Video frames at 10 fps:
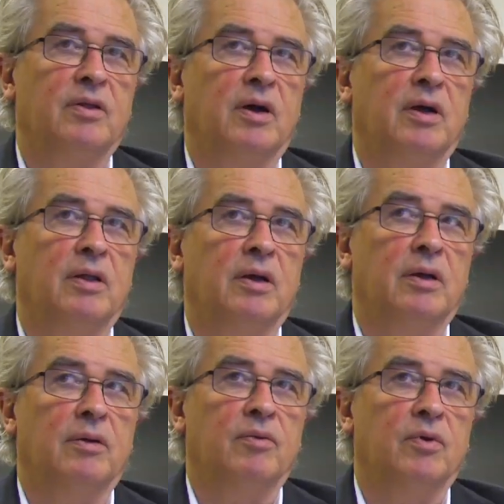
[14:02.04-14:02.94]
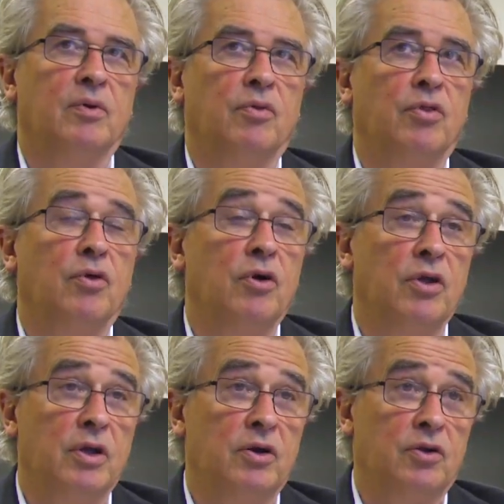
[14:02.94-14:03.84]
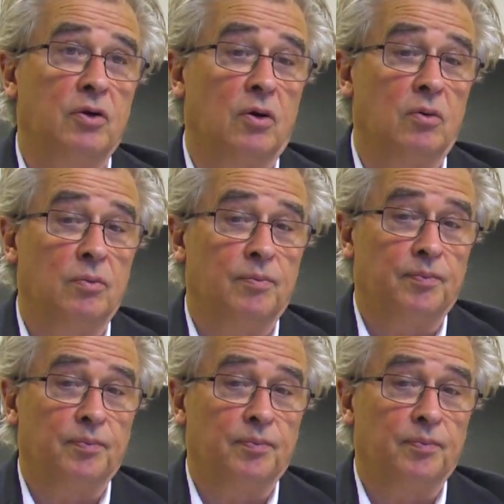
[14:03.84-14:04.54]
I 30 years ago,